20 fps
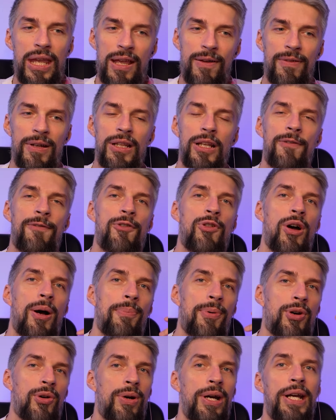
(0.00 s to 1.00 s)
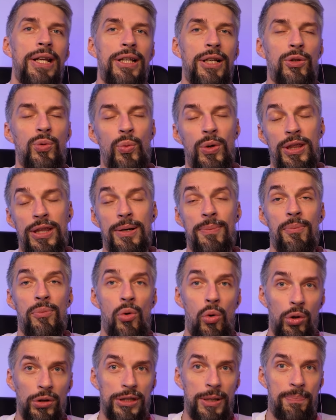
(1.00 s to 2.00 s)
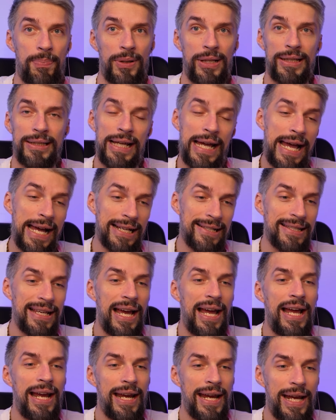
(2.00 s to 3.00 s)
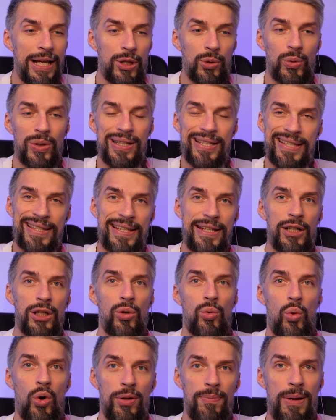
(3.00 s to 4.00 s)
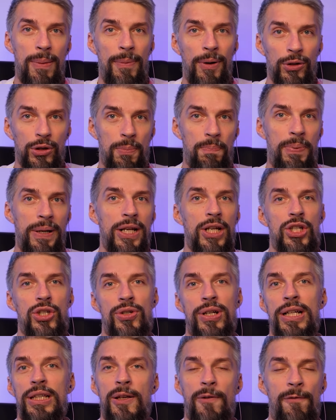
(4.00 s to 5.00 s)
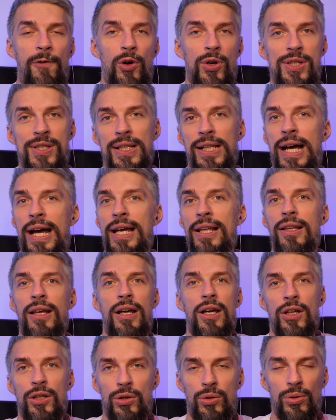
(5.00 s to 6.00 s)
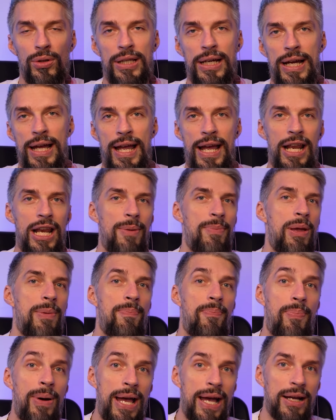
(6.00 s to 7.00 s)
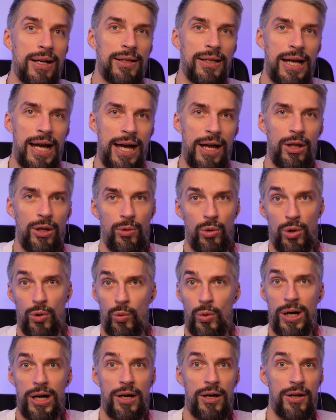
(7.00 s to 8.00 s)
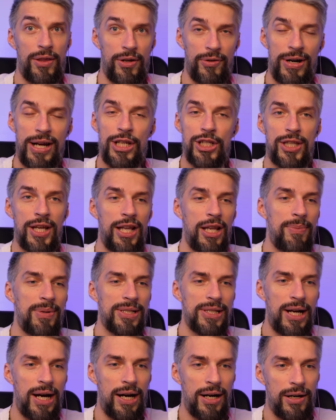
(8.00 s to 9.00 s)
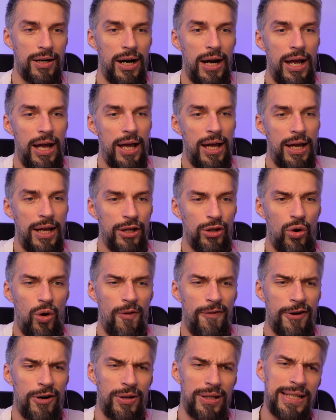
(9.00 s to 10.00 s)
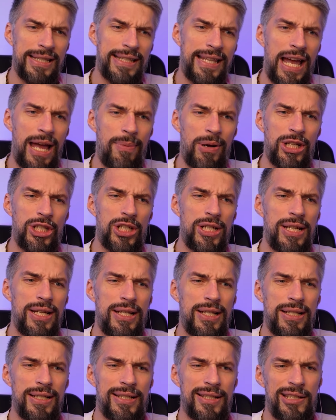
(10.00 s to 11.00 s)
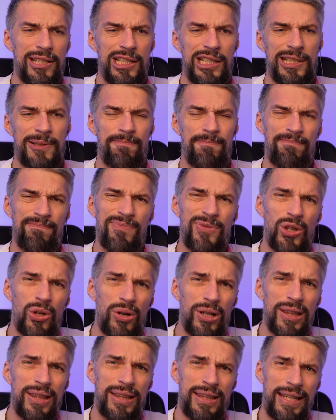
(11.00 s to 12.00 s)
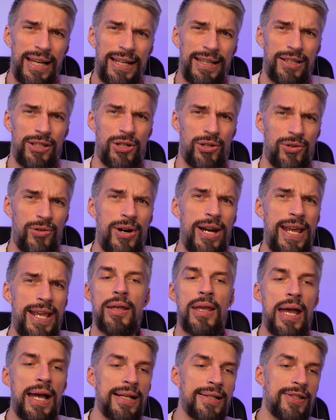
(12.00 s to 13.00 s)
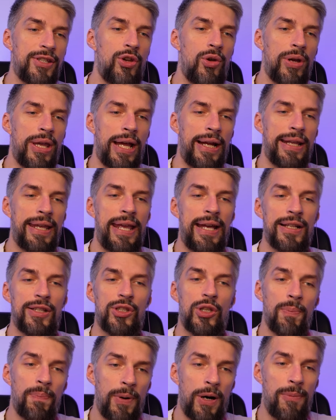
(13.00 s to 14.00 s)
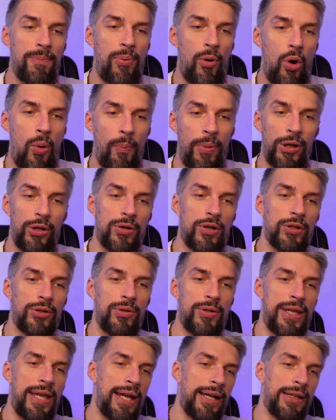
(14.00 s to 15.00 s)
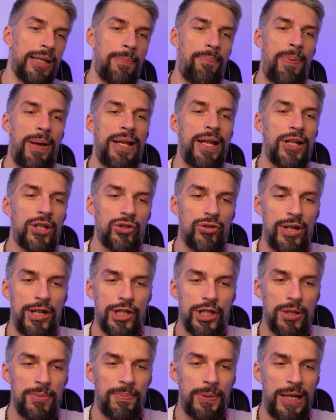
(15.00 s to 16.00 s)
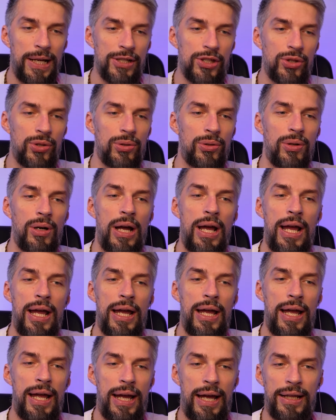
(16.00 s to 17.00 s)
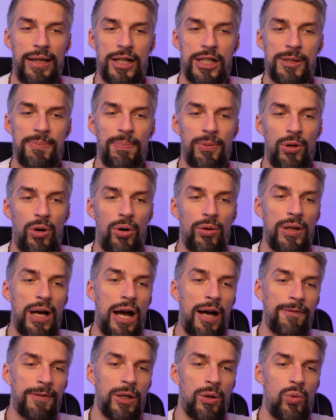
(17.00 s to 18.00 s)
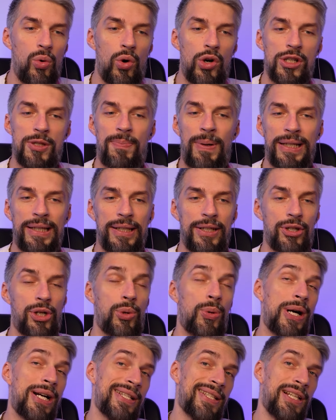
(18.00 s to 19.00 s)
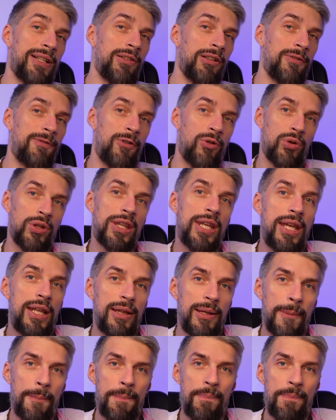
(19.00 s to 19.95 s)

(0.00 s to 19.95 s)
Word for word: Even if you upgrade it with the multiple attacks, it will still won't be able to penetrate the first line to the enemy back line where the ranged enemies are. And overall its damage is not that great. Yes, you can get Super Bomb in order to get the penetration +2 and explode afterwards, but it requires level 14.